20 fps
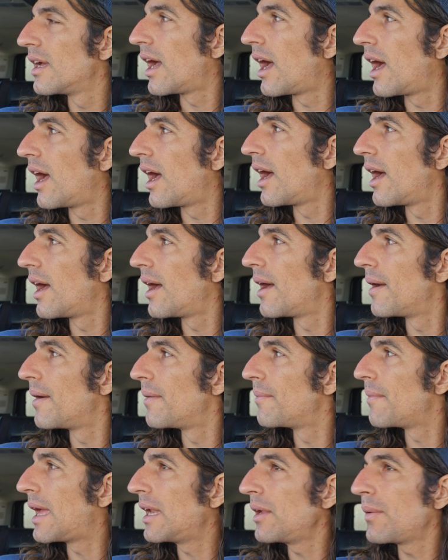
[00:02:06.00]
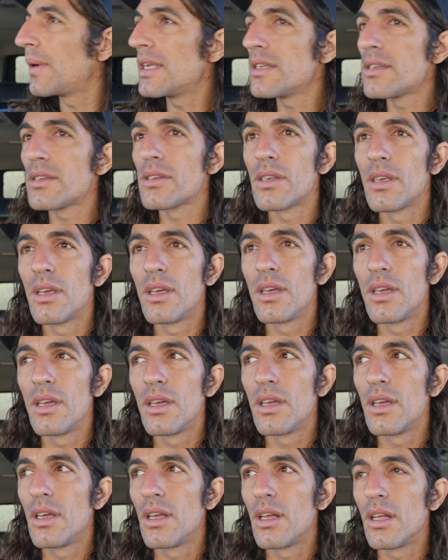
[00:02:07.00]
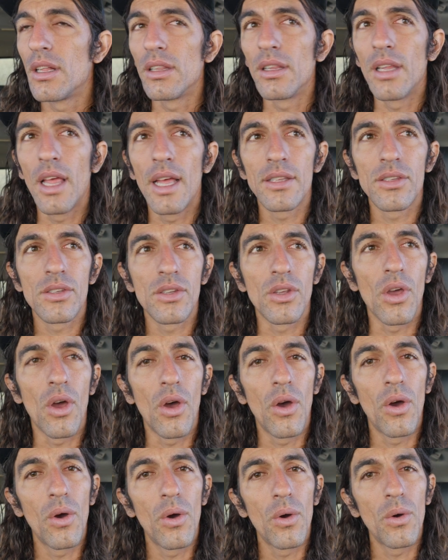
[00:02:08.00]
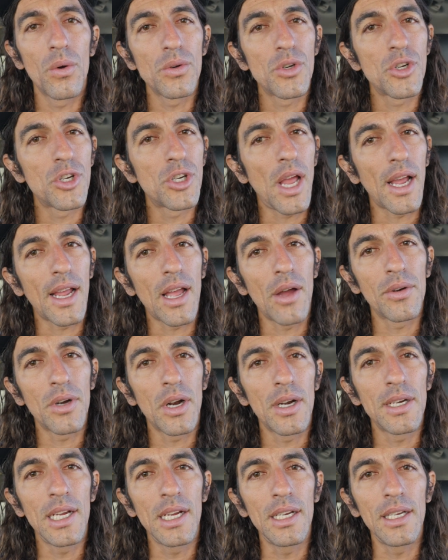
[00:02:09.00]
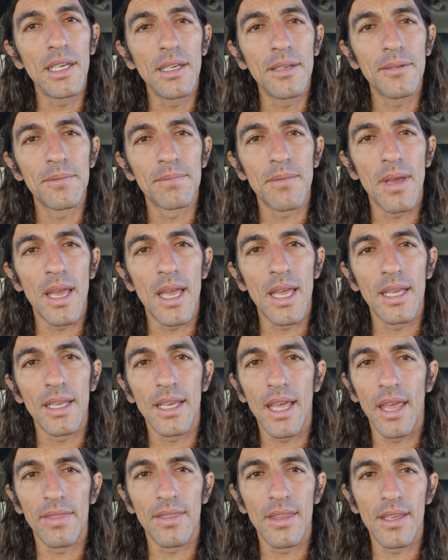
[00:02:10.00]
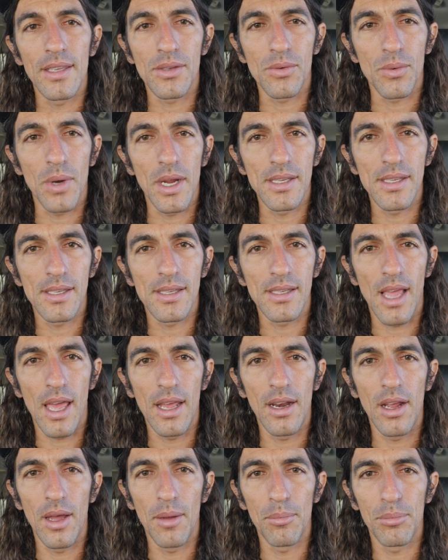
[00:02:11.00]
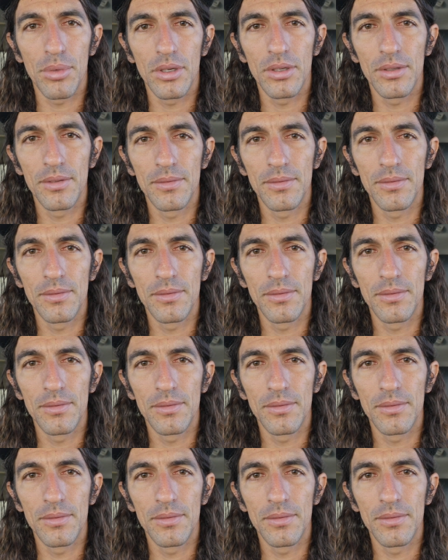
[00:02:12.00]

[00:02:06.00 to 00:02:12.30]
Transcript: Anyways, let's go check out Nardini and get this race set up.